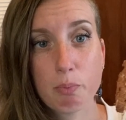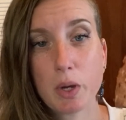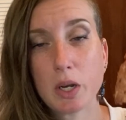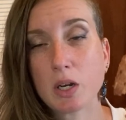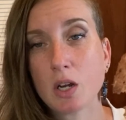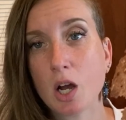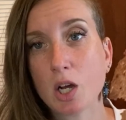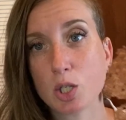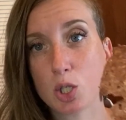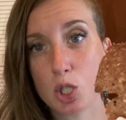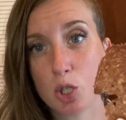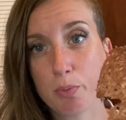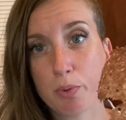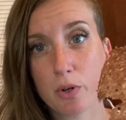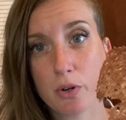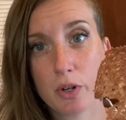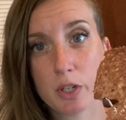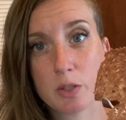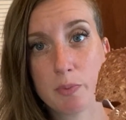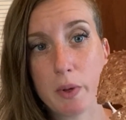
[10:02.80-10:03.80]
but not
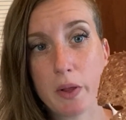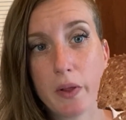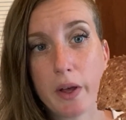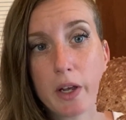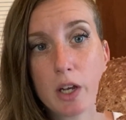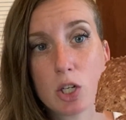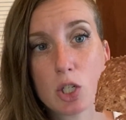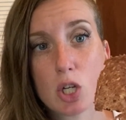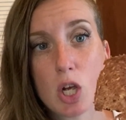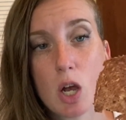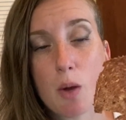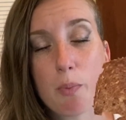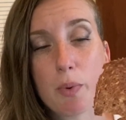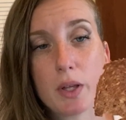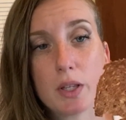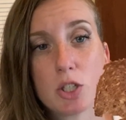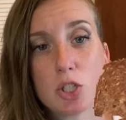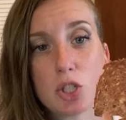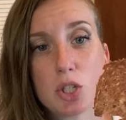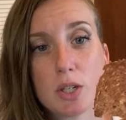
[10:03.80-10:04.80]
super crispy like a chip.
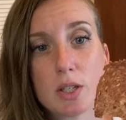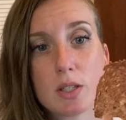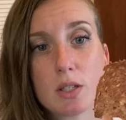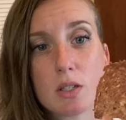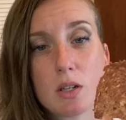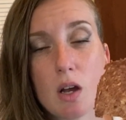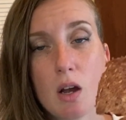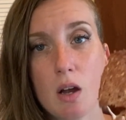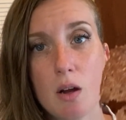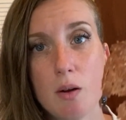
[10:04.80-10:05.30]
It's just,